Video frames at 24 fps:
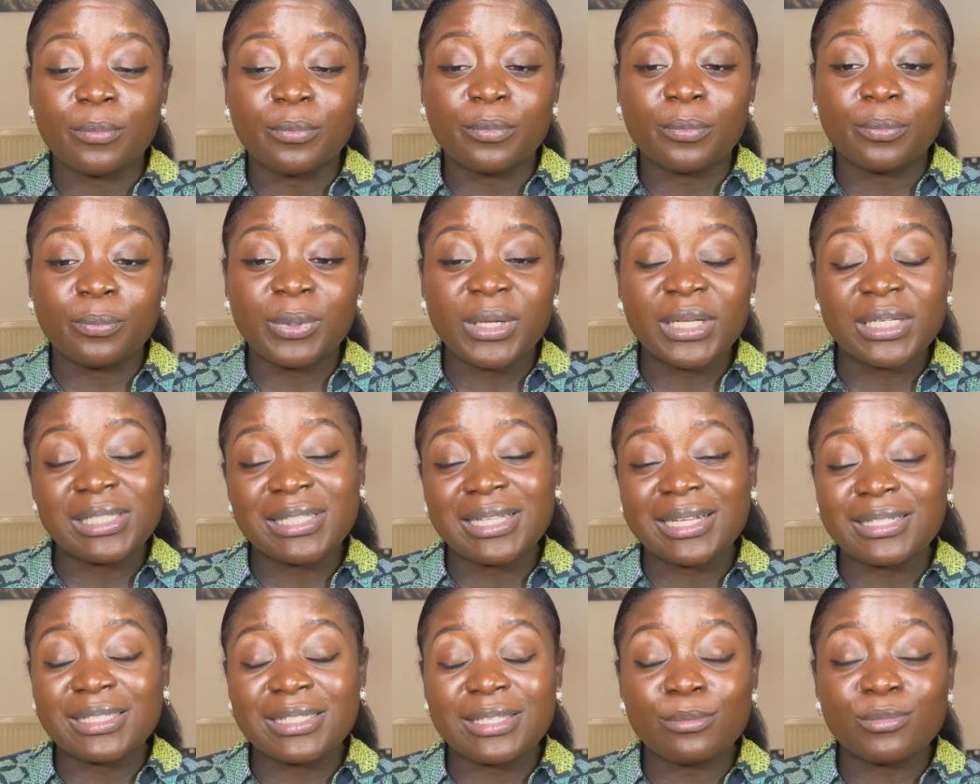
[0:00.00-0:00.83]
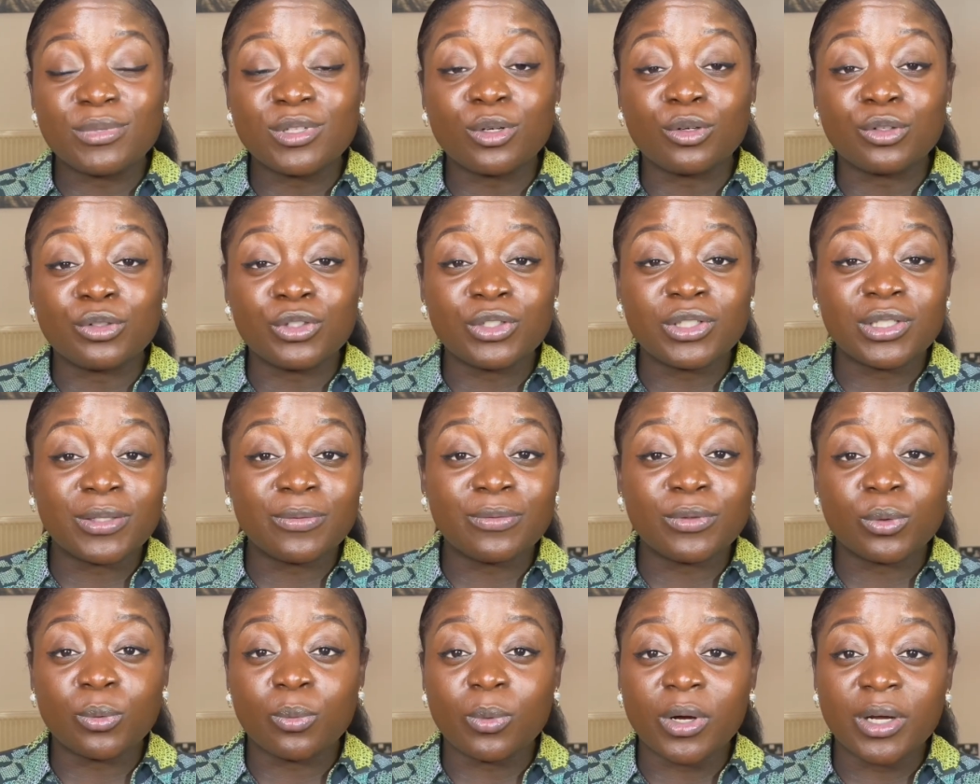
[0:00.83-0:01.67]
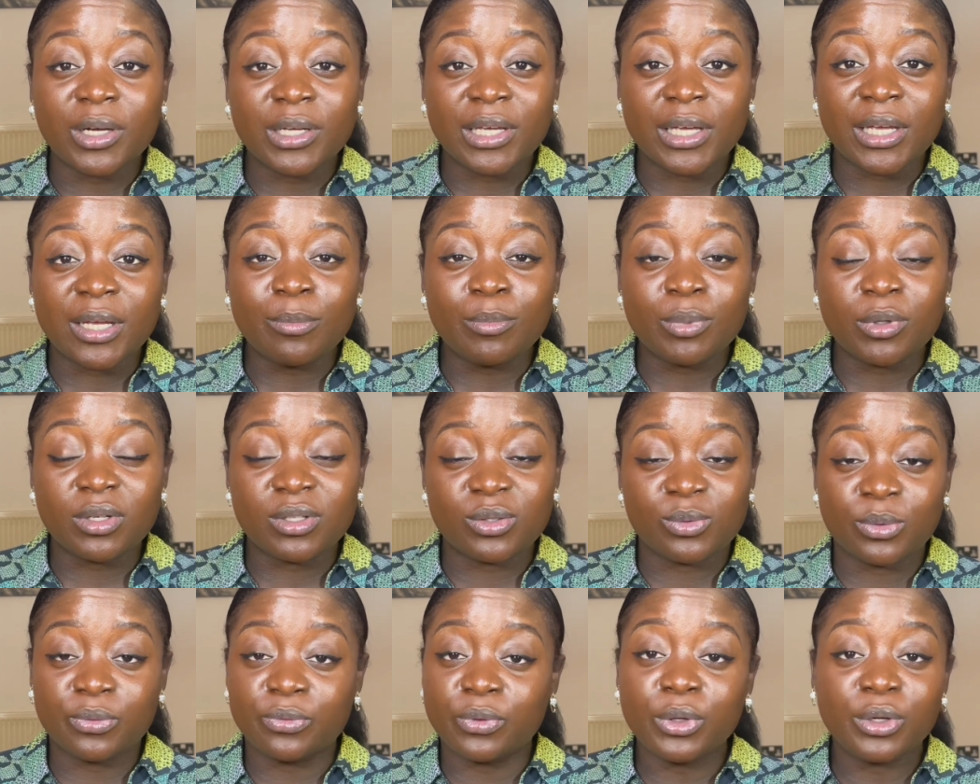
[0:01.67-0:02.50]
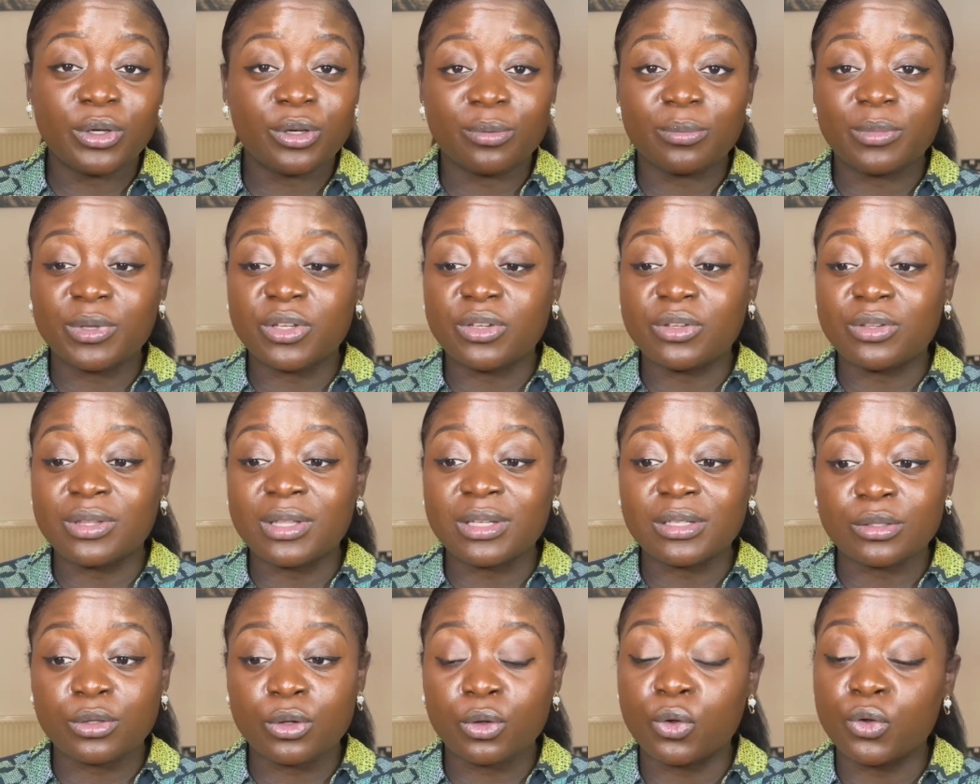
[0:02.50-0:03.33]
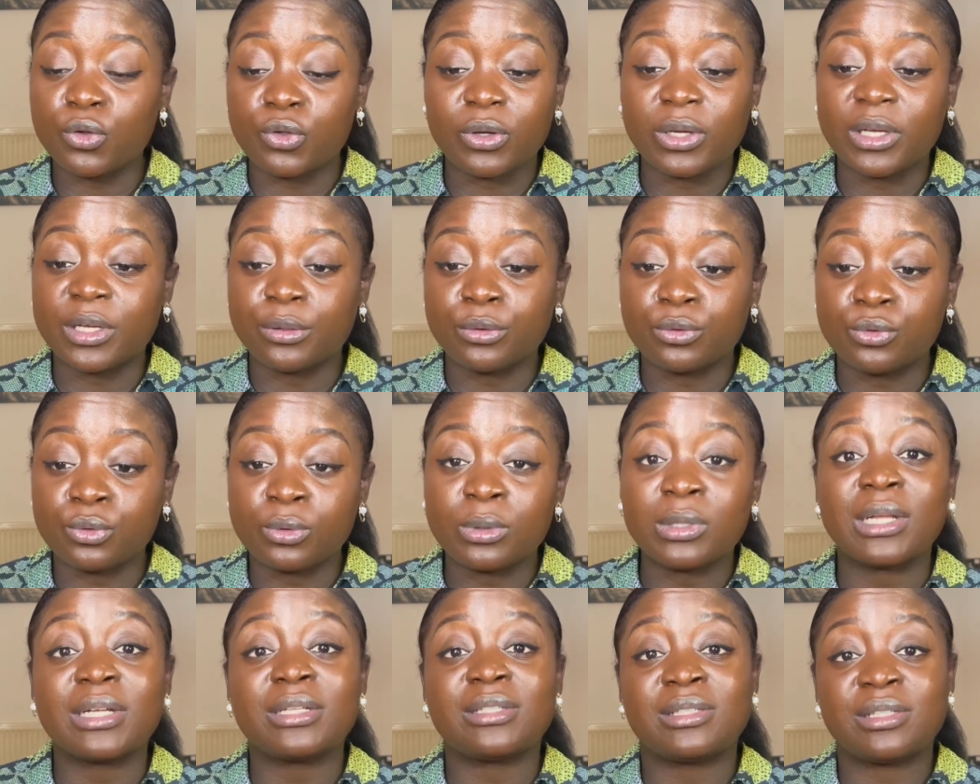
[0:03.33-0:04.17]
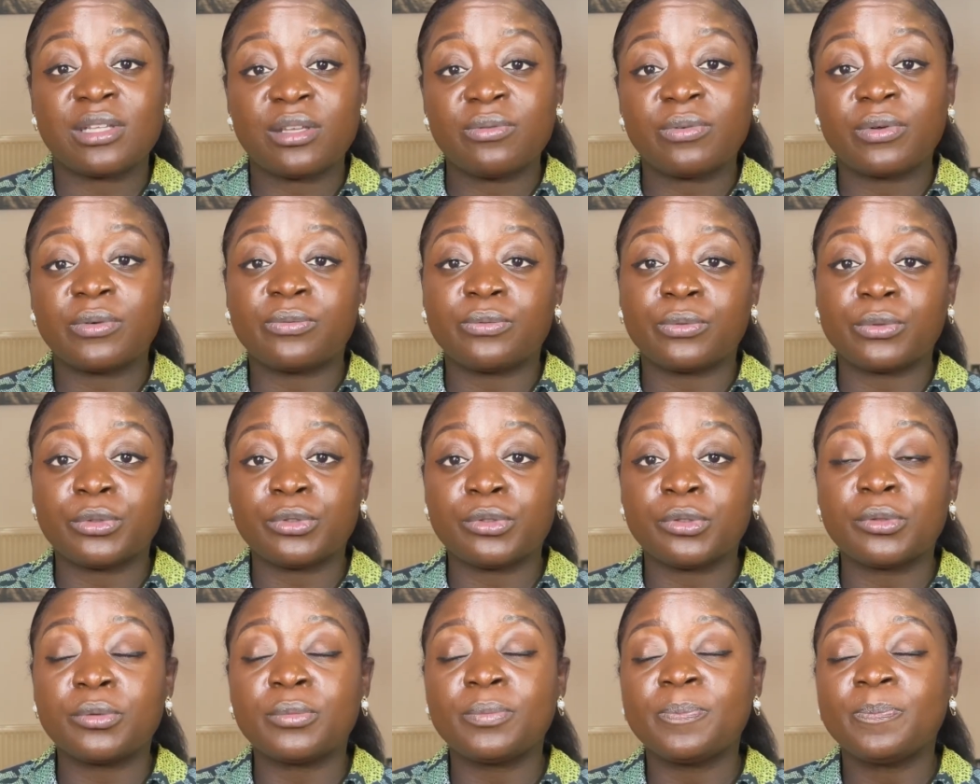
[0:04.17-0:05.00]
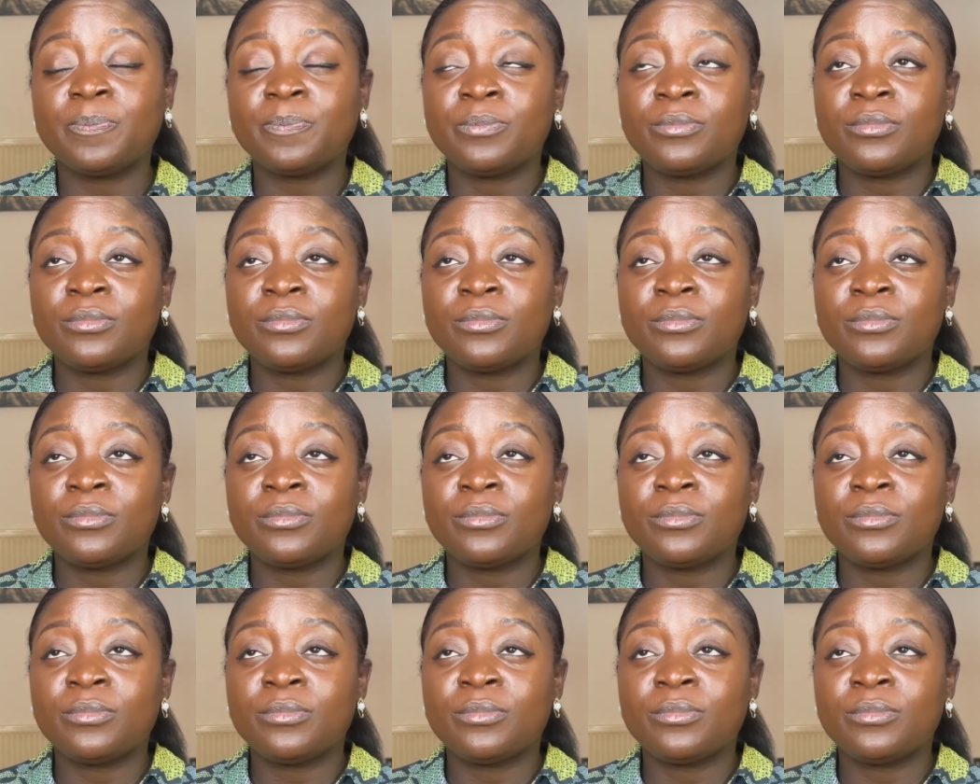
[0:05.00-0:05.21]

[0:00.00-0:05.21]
place that seems conducive to work in. Because with locuming, there's a lot you can do that's safer for you.